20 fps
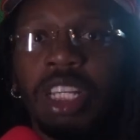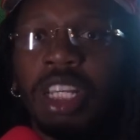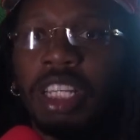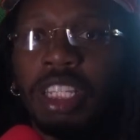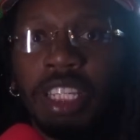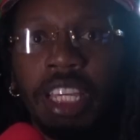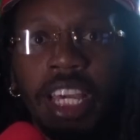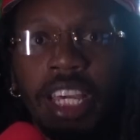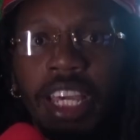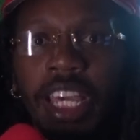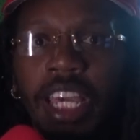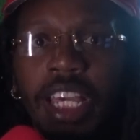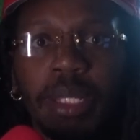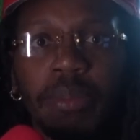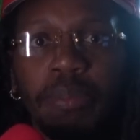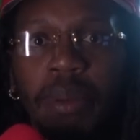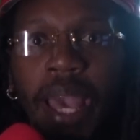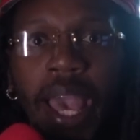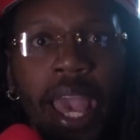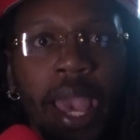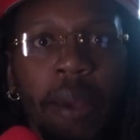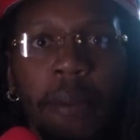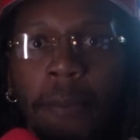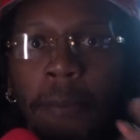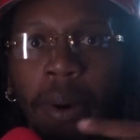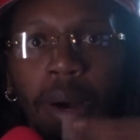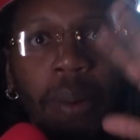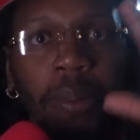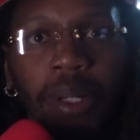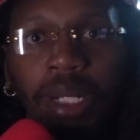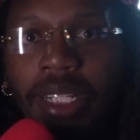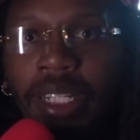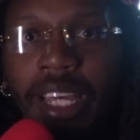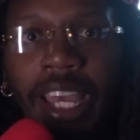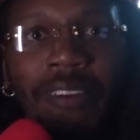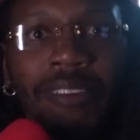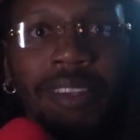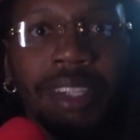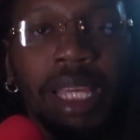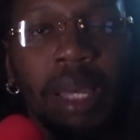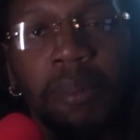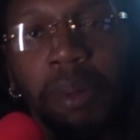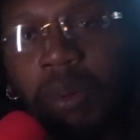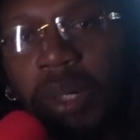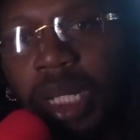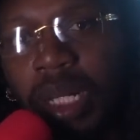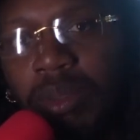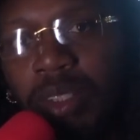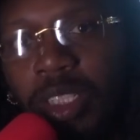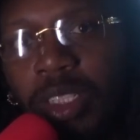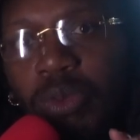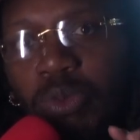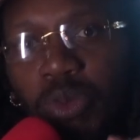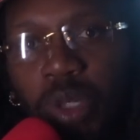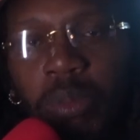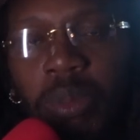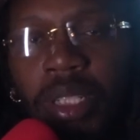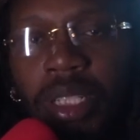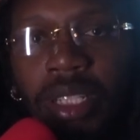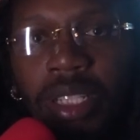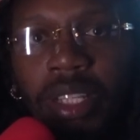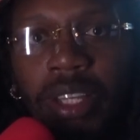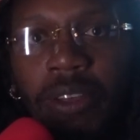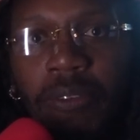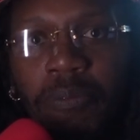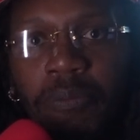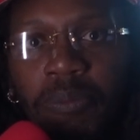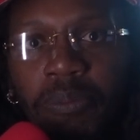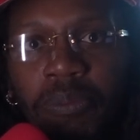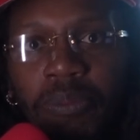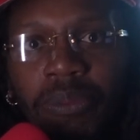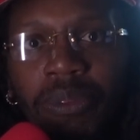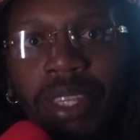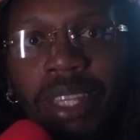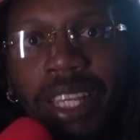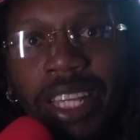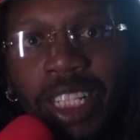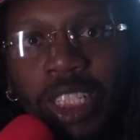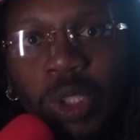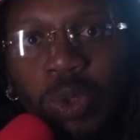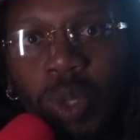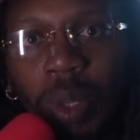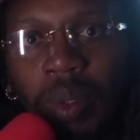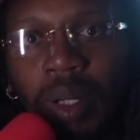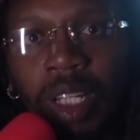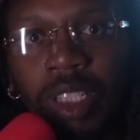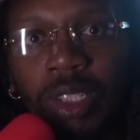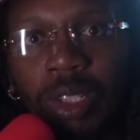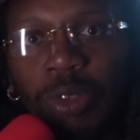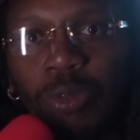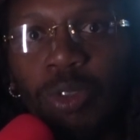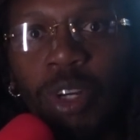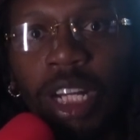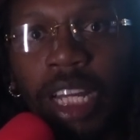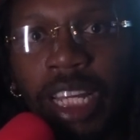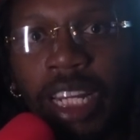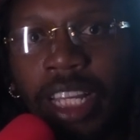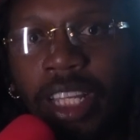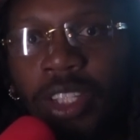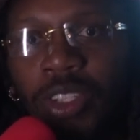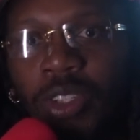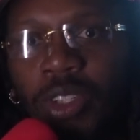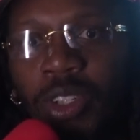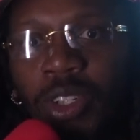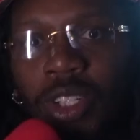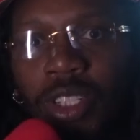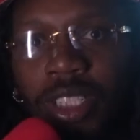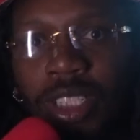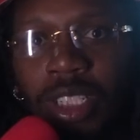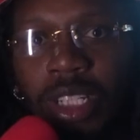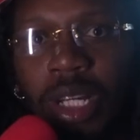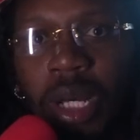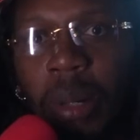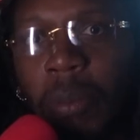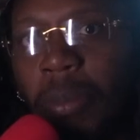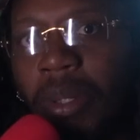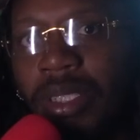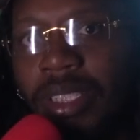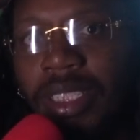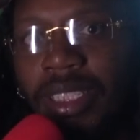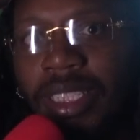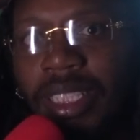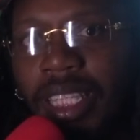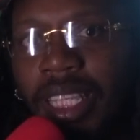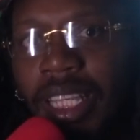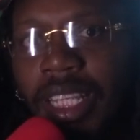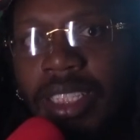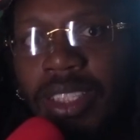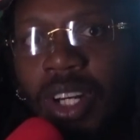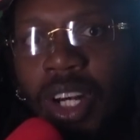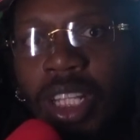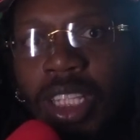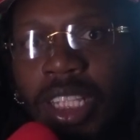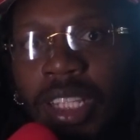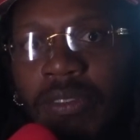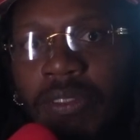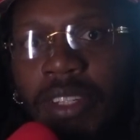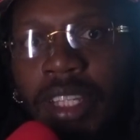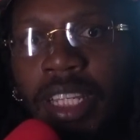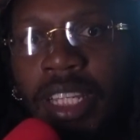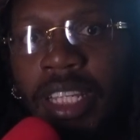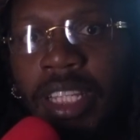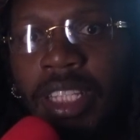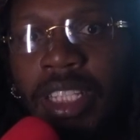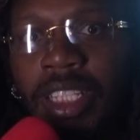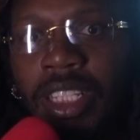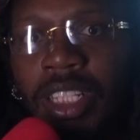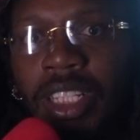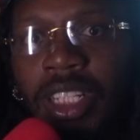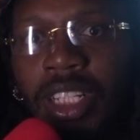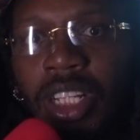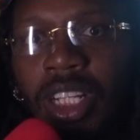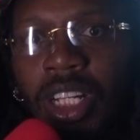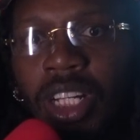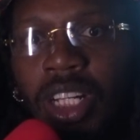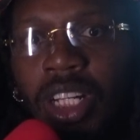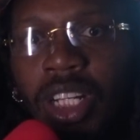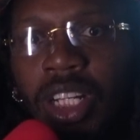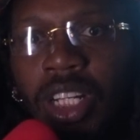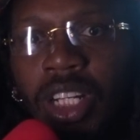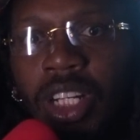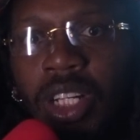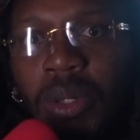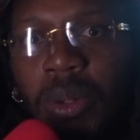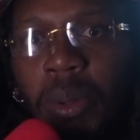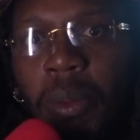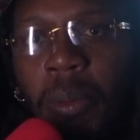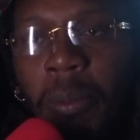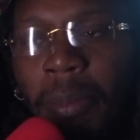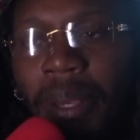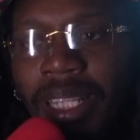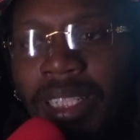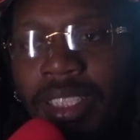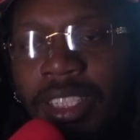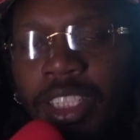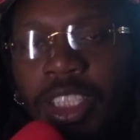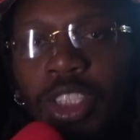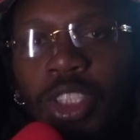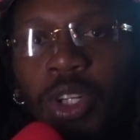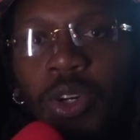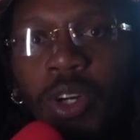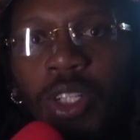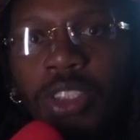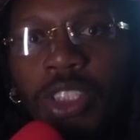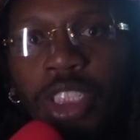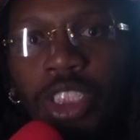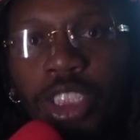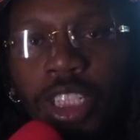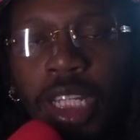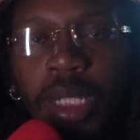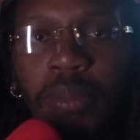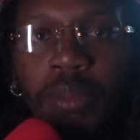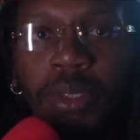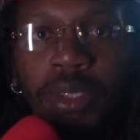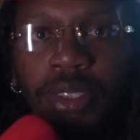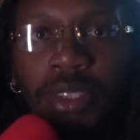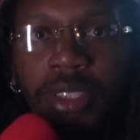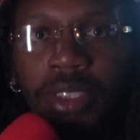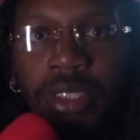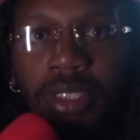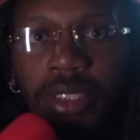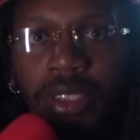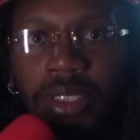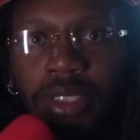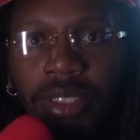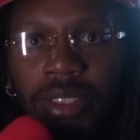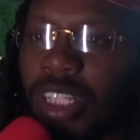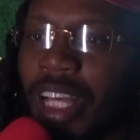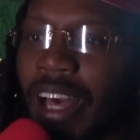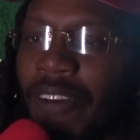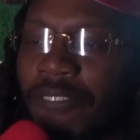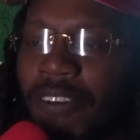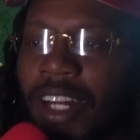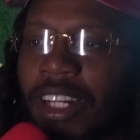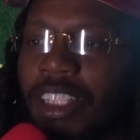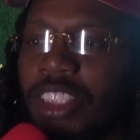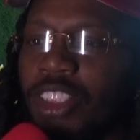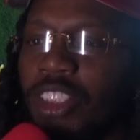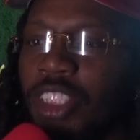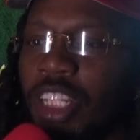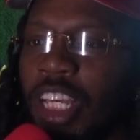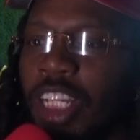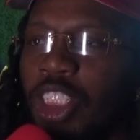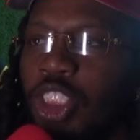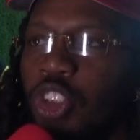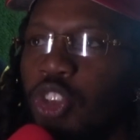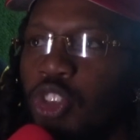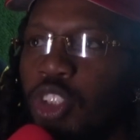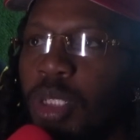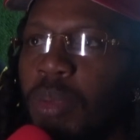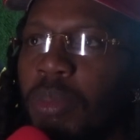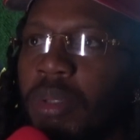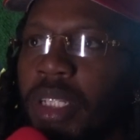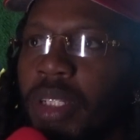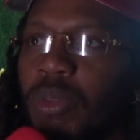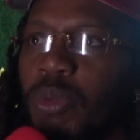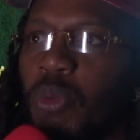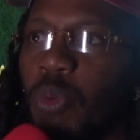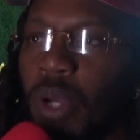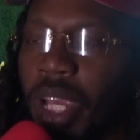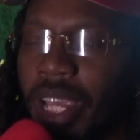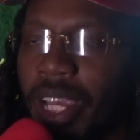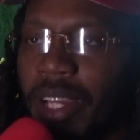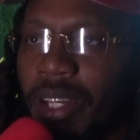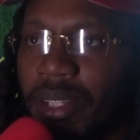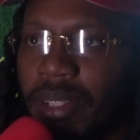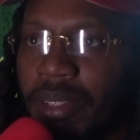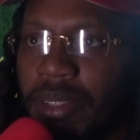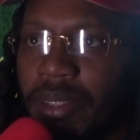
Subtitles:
he's bad publicly and everything. But when it comes to these women, it's swept under the rug and ignored. But these kids are living in basically torture chambers. I find this extremely weird